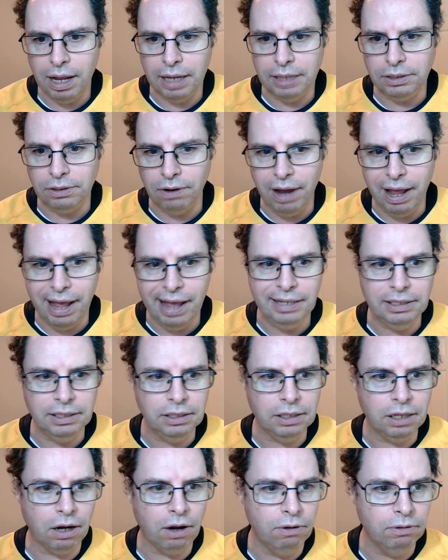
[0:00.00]
as they're
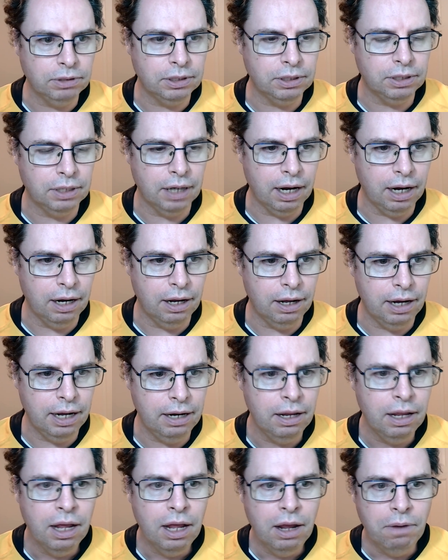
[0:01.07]
edging closer to that
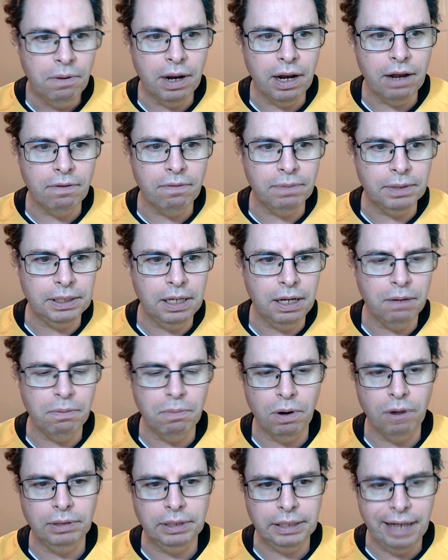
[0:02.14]
line. We then have a
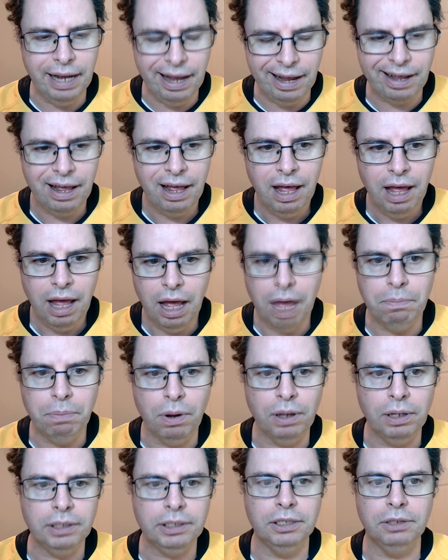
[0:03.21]
TMO check,
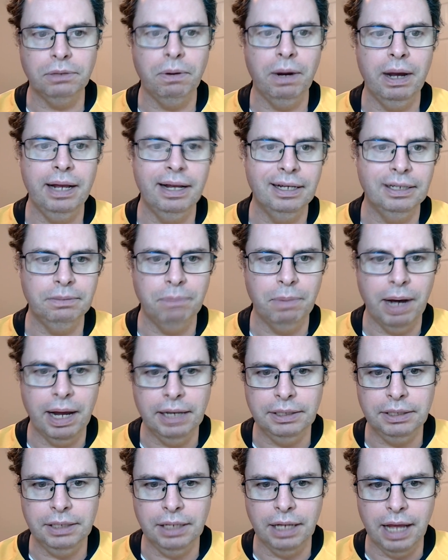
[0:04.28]
and Postlethwaite has
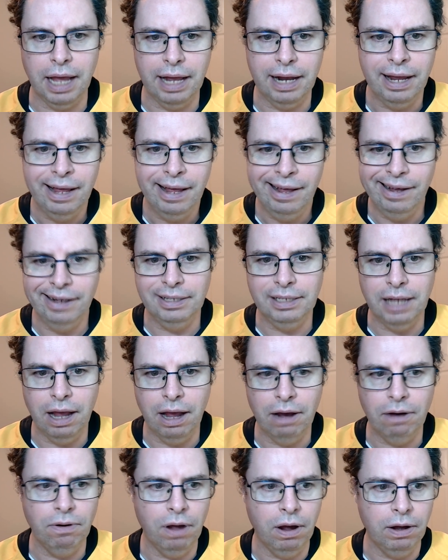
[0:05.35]
managed to get it
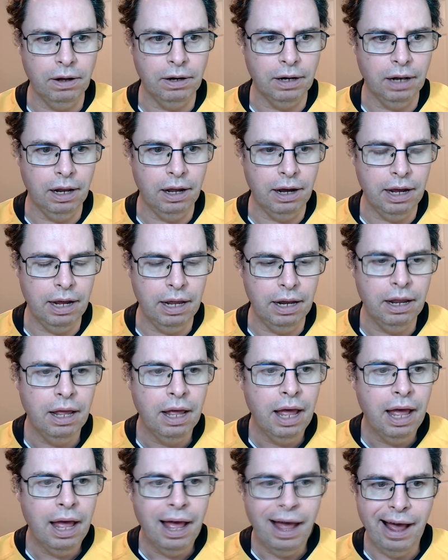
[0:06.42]
down on the line,
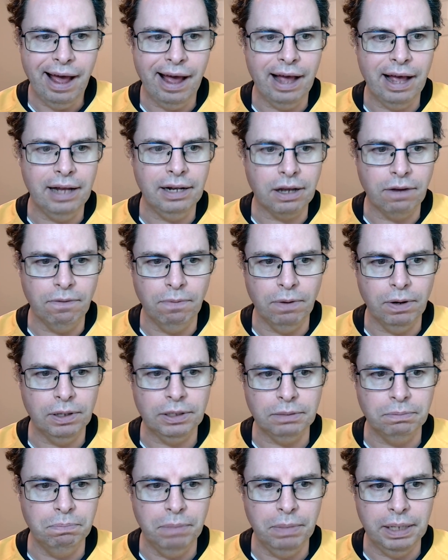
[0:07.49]
and
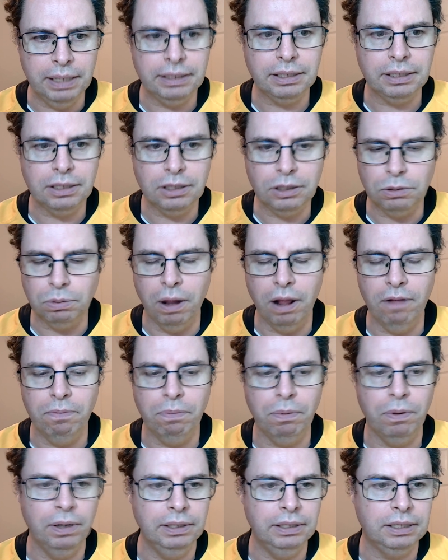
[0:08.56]
conversion missed,
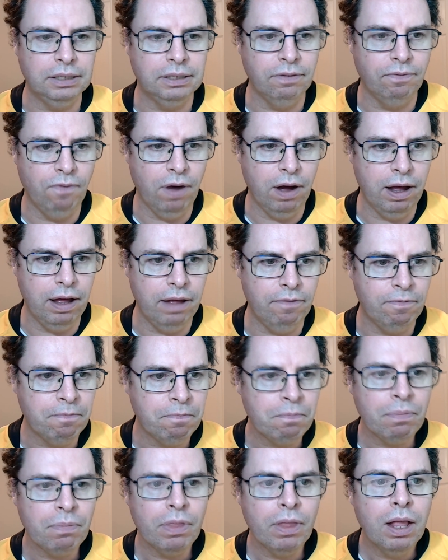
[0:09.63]
12 points to 5.
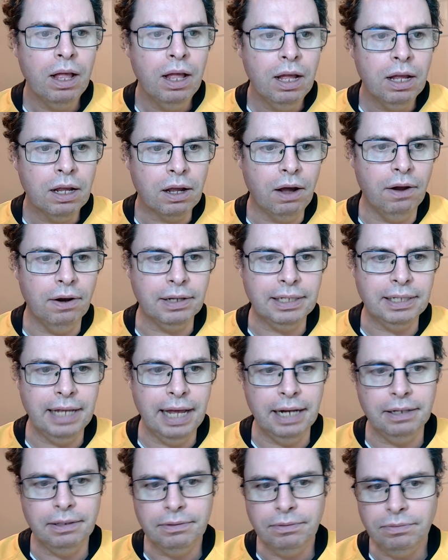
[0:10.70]
Connacht
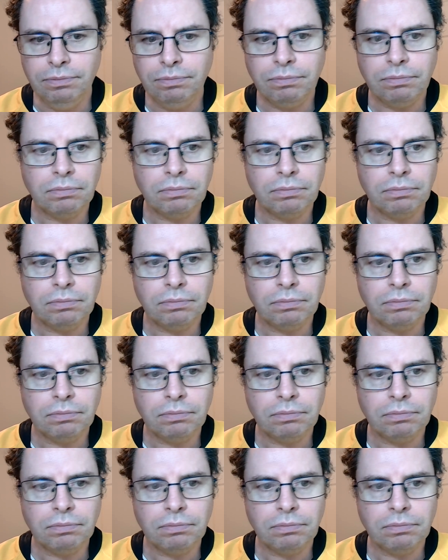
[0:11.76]
then